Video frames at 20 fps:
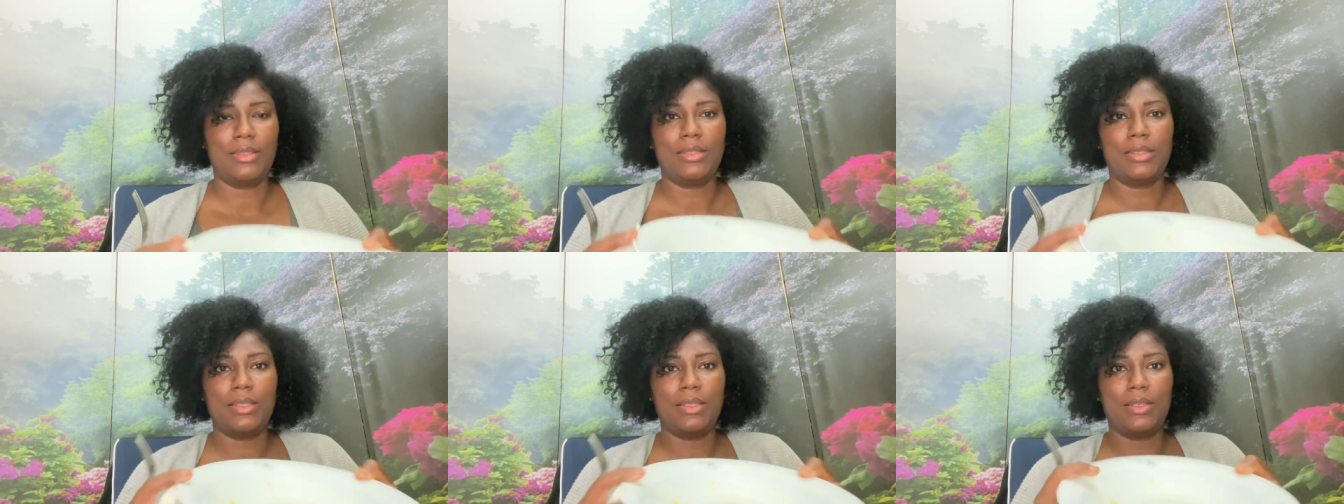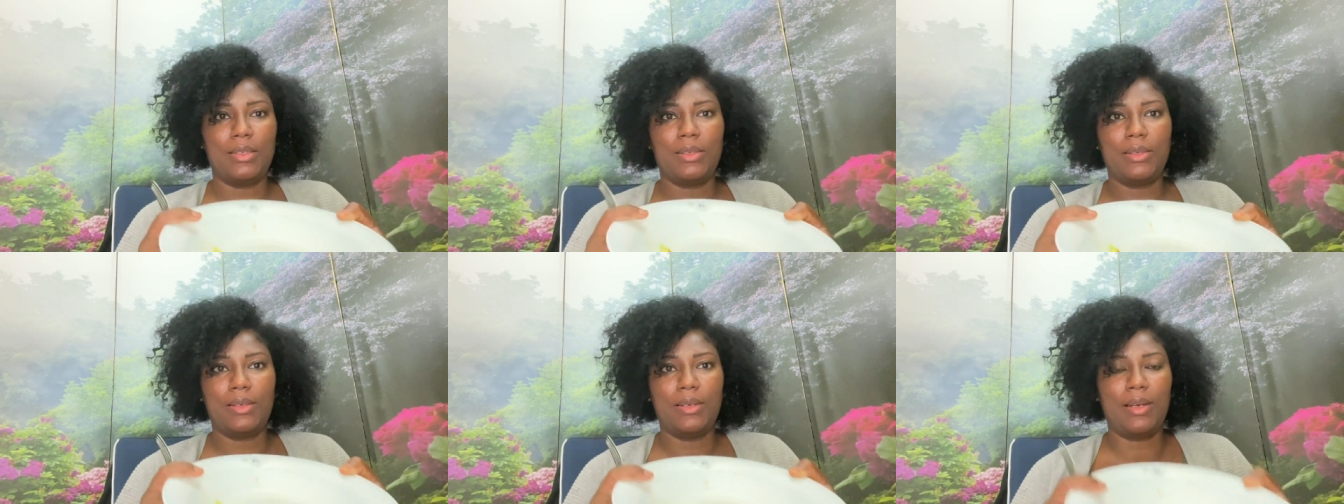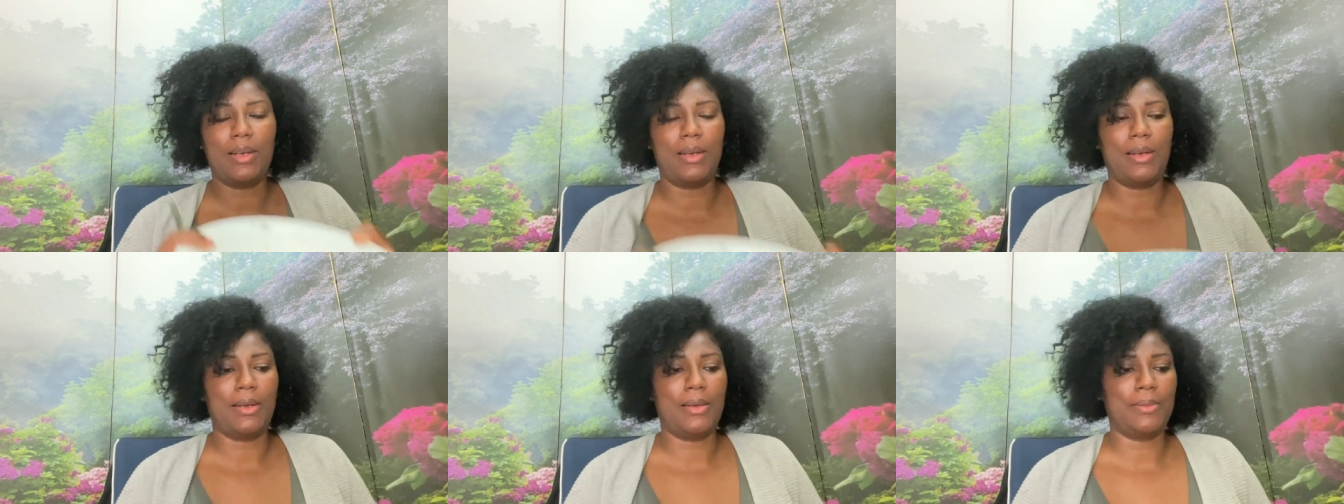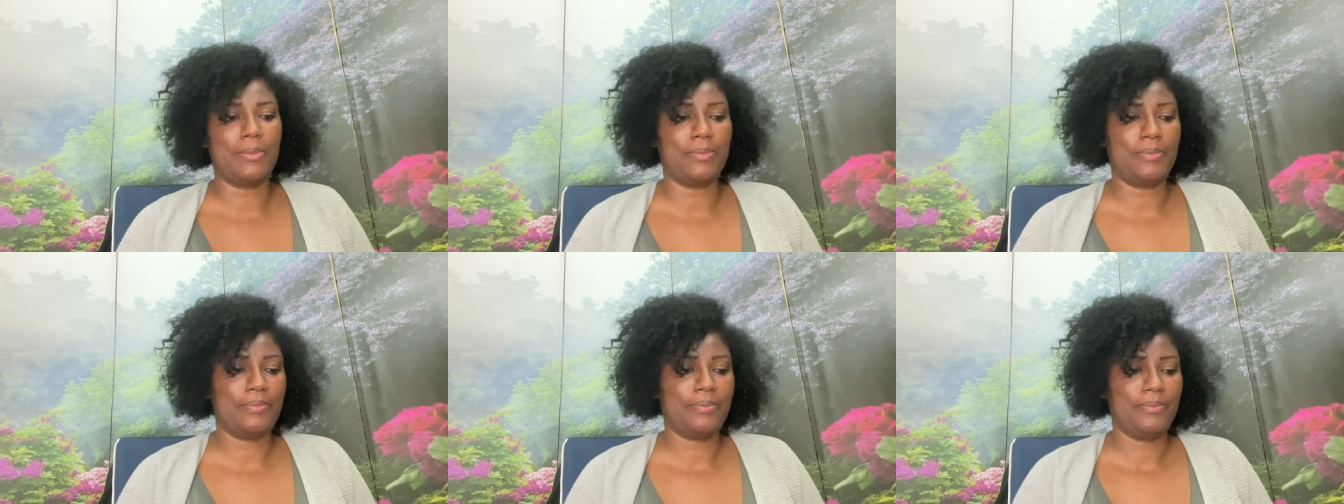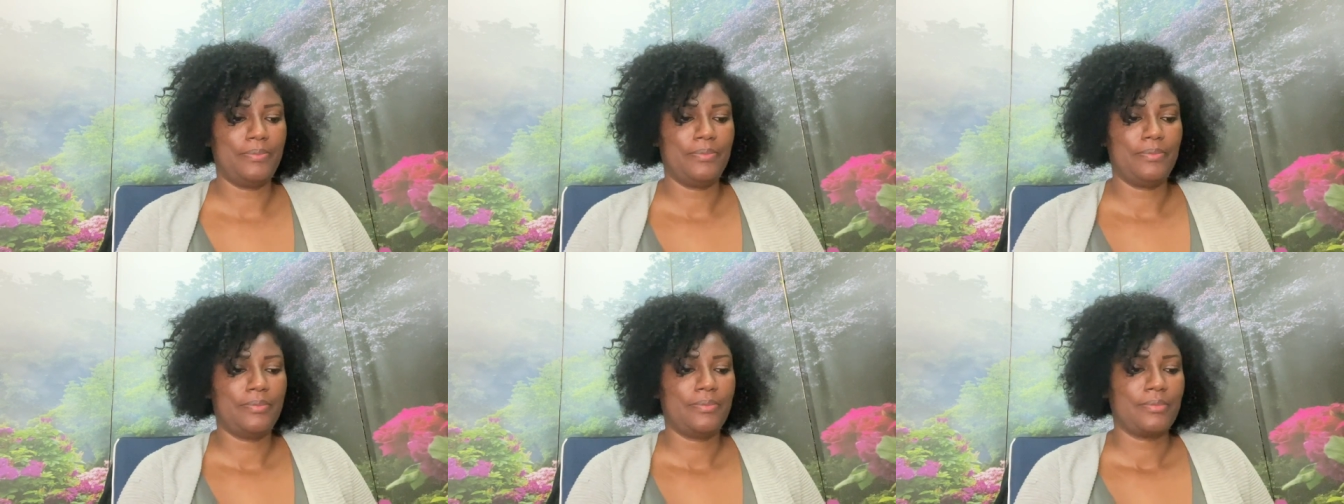You know, um,
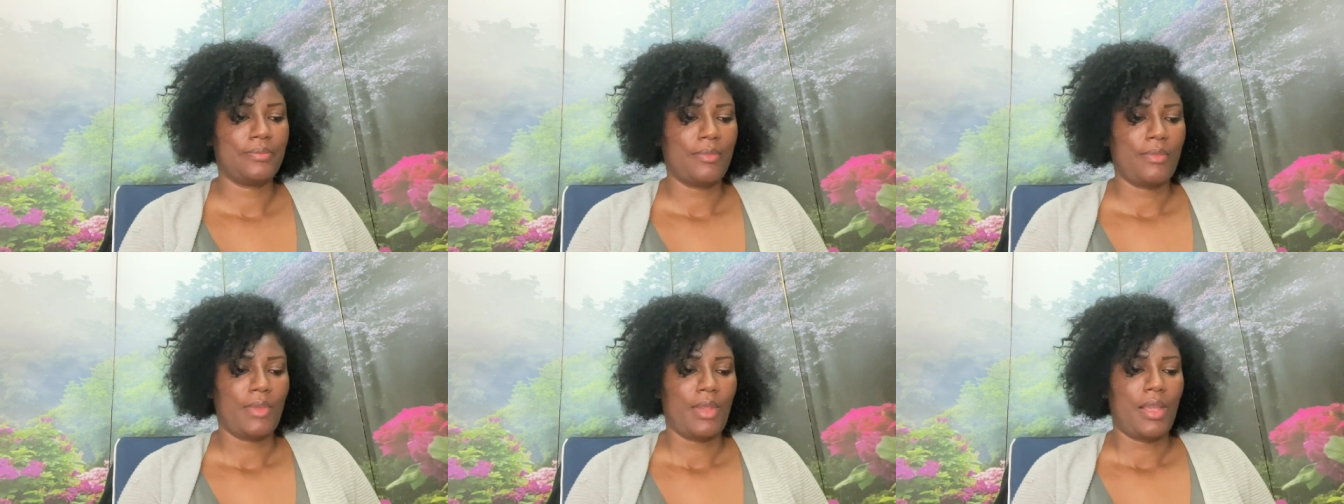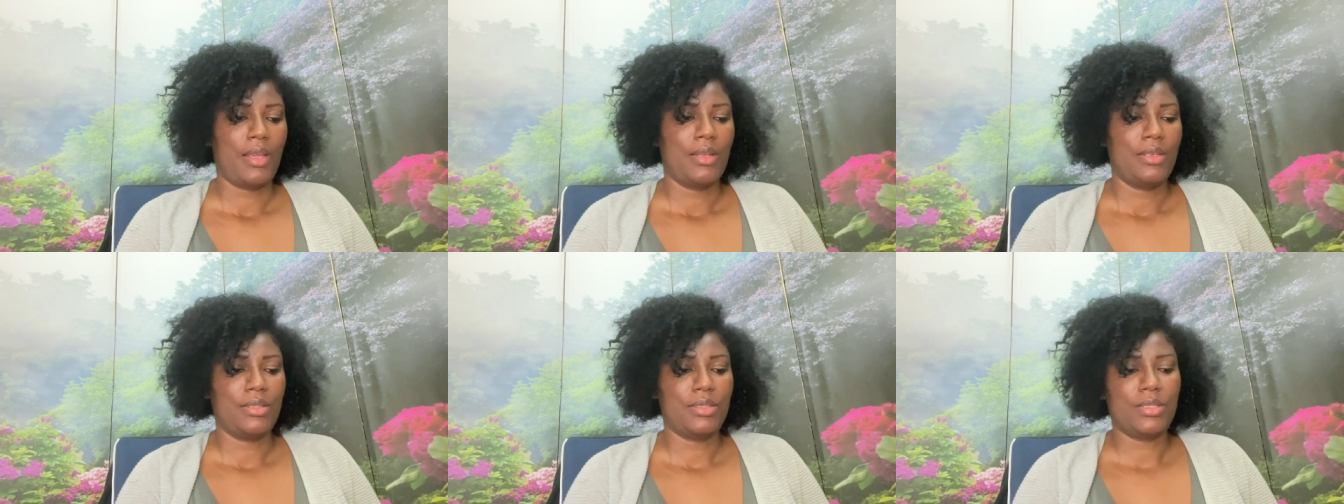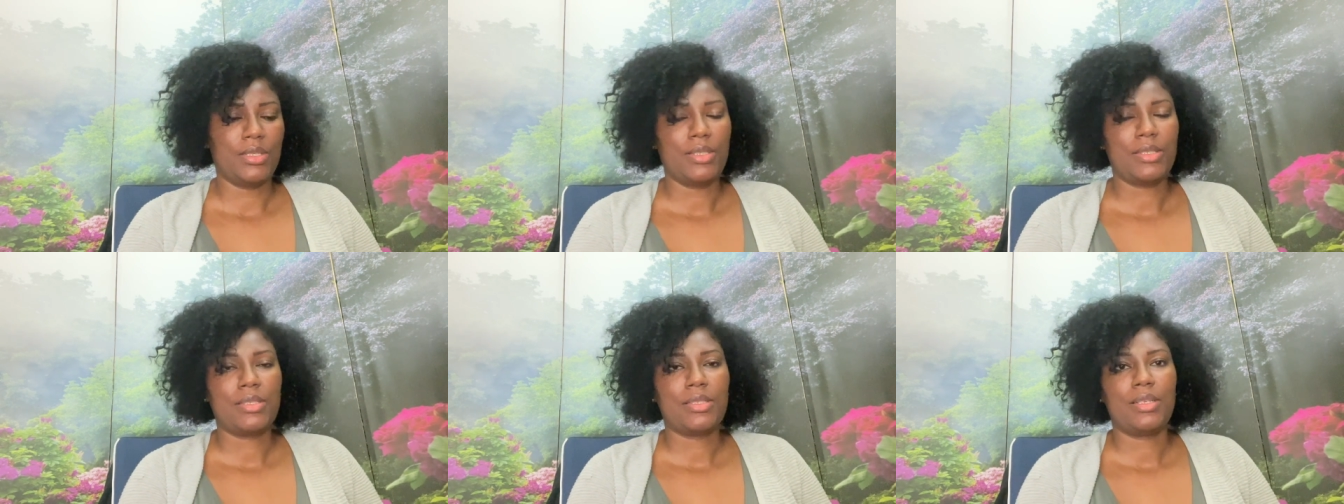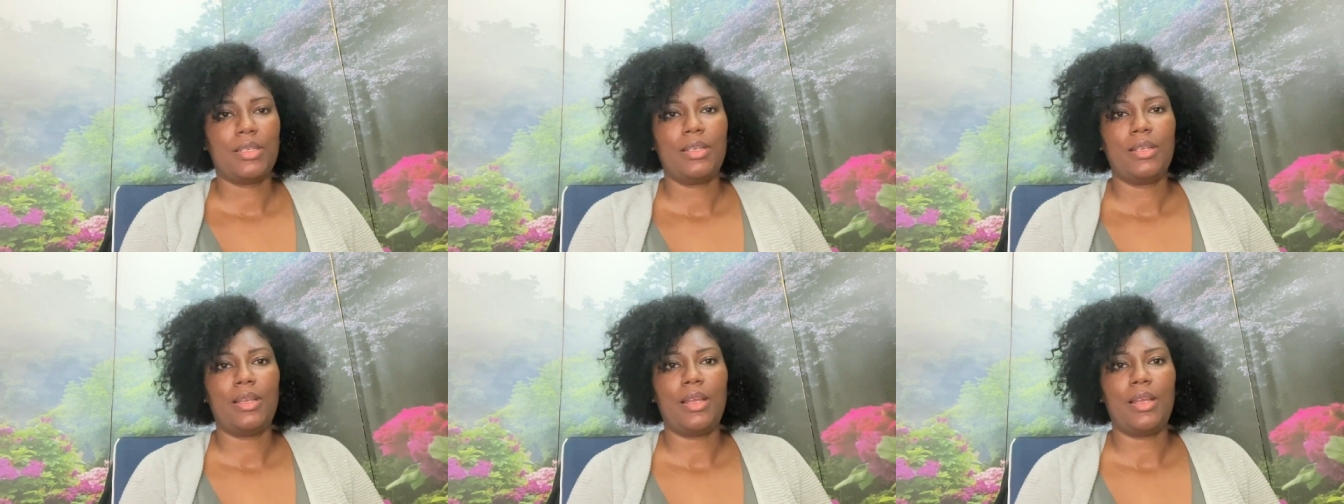just